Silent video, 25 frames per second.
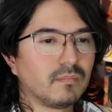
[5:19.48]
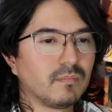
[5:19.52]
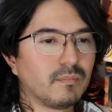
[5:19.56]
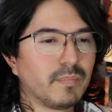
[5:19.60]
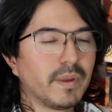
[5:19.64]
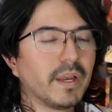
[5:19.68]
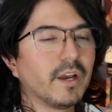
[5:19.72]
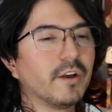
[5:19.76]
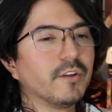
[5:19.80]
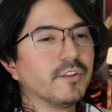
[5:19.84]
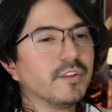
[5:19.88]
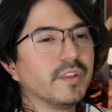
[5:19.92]

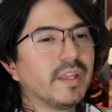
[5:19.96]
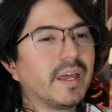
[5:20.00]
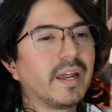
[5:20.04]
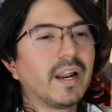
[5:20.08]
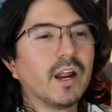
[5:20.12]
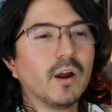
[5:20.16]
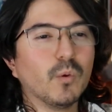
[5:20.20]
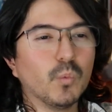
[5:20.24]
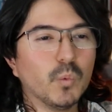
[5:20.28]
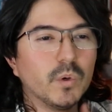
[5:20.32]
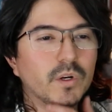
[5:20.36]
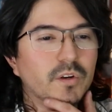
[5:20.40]
Yeah, other than that,
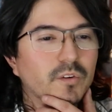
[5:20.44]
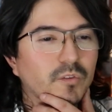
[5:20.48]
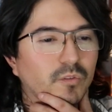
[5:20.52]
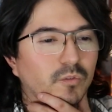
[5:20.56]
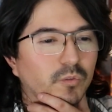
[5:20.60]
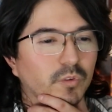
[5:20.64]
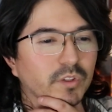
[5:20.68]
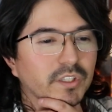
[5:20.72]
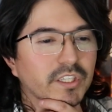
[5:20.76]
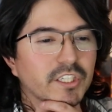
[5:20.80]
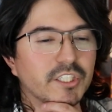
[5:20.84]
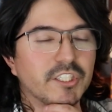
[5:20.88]
I wouldn't
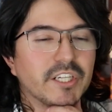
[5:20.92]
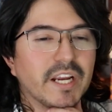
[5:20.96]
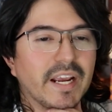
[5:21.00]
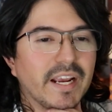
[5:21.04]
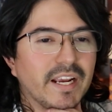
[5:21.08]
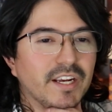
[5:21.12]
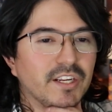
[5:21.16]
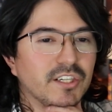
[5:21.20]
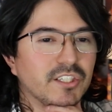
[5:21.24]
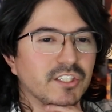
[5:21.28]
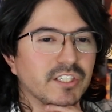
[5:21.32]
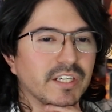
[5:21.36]
really
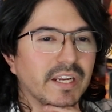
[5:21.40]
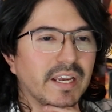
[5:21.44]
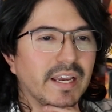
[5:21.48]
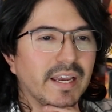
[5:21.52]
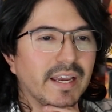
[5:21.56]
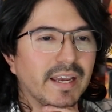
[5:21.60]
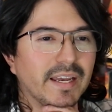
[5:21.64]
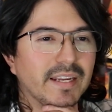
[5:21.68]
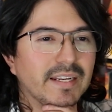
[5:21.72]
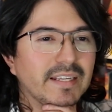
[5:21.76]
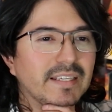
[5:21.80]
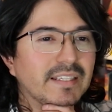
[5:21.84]
change
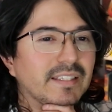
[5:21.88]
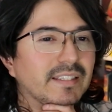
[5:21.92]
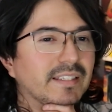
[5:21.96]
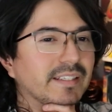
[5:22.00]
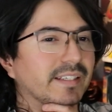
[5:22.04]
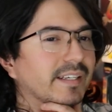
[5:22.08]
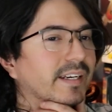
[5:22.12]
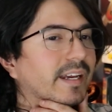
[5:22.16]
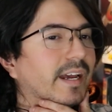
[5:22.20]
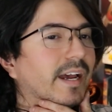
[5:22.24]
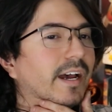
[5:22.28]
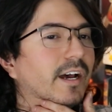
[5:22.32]

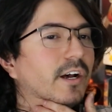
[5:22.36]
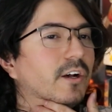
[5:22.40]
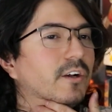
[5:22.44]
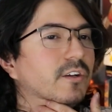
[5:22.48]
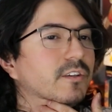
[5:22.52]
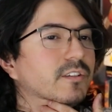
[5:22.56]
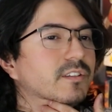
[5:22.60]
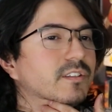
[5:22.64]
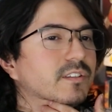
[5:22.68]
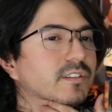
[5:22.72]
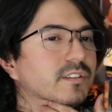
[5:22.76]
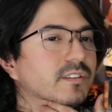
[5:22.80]
anything
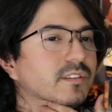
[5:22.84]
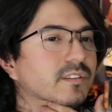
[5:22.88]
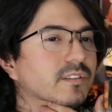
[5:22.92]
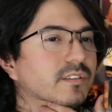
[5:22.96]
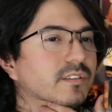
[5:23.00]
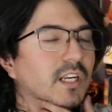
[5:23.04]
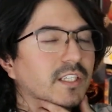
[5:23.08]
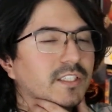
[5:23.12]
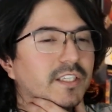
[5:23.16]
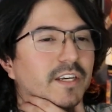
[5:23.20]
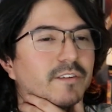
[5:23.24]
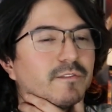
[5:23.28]
else.
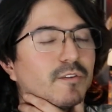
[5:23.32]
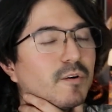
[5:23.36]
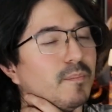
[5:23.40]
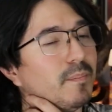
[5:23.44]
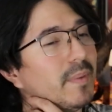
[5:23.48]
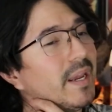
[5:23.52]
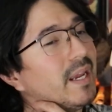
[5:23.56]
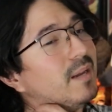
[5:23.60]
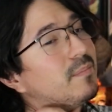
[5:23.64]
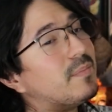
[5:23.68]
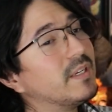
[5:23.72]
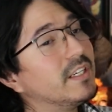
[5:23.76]
Aside from
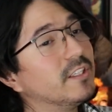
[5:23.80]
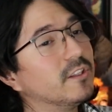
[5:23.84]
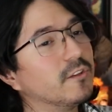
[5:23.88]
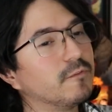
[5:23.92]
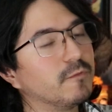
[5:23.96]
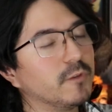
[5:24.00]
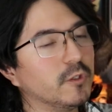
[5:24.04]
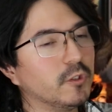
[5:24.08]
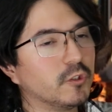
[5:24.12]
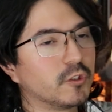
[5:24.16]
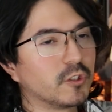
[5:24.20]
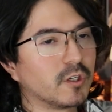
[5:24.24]
maybe in the
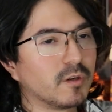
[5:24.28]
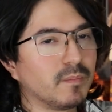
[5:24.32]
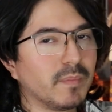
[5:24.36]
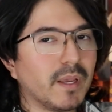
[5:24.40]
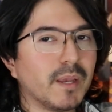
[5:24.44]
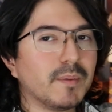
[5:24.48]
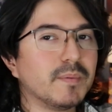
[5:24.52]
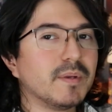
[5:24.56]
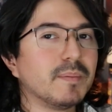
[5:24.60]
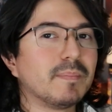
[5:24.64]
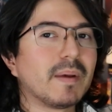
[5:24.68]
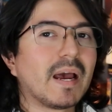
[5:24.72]
future,
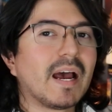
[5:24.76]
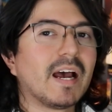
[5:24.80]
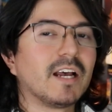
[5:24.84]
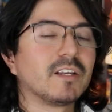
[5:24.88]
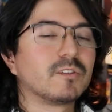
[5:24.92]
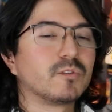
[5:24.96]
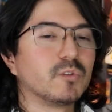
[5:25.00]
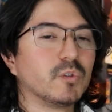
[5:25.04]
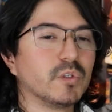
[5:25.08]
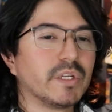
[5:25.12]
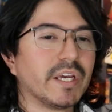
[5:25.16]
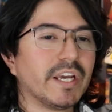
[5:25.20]
maybe
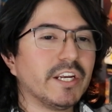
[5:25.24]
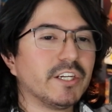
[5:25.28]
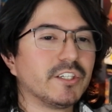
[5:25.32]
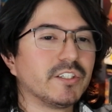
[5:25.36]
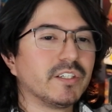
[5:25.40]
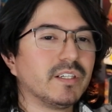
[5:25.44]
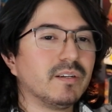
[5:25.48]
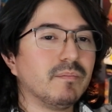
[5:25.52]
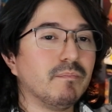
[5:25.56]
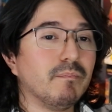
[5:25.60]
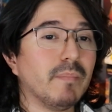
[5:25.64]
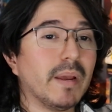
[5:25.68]
past
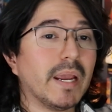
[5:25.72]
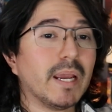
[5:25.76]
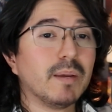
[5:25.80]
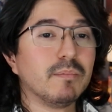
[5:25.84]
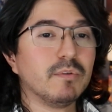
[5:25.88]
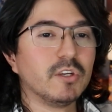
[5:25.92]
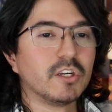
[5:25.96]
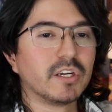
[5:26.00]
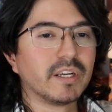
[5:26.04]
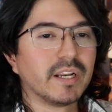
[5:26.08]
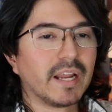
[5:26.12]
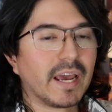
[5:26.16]
rotation, maybe
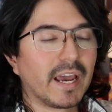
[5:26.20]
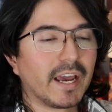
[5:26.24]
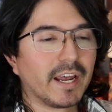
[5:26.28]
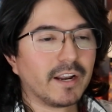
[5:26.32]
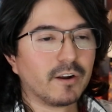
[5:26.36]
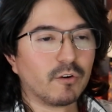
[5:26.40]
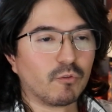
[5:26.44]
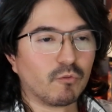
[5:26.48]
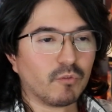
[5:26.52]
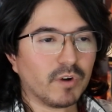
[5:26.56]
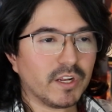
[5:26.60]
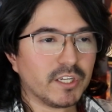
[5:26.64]
you can add
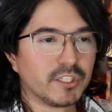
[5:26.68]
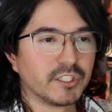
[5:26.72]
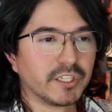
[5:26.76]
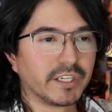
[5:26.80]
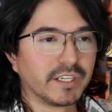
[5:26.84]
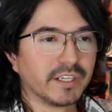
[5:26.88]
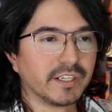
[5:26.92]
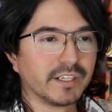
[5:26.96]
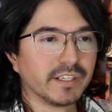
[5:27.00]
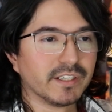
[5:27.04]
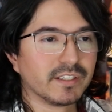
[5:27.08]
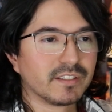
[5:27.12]
a
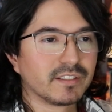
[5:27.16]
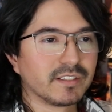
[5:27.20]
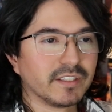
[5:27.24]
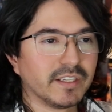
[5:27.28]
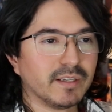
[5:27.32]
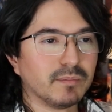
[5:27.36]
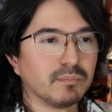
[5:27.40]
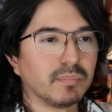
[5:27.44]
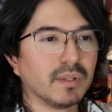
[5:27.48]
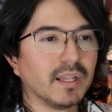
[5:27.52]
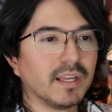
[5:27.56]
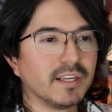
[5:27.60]
Regigigas
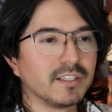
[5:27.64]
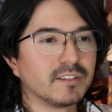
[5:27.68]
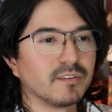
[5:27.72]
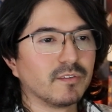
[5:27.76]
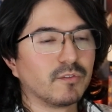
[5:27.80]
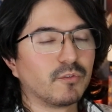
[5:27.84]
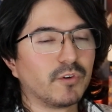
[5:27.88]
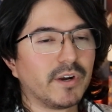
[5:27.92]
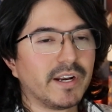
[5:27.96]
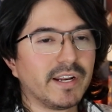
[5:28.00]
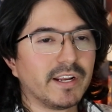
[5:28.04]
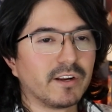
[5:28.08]
in place of
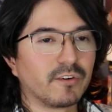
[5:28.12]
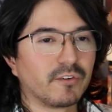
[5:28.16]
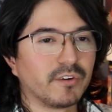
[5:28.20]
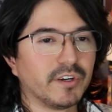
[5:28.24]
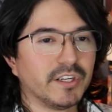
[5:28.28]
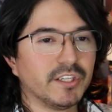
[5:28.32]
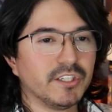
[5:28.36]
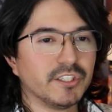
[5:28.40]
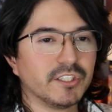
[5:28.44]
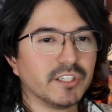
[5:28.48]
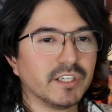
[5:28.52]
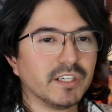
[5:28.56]
the Radiant
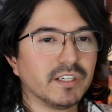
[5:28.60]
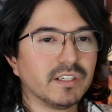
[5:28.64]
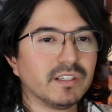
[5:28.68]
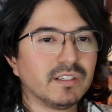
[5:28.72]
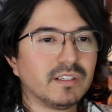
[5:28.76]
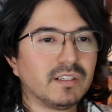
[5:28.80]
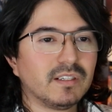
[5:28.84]
Greninja.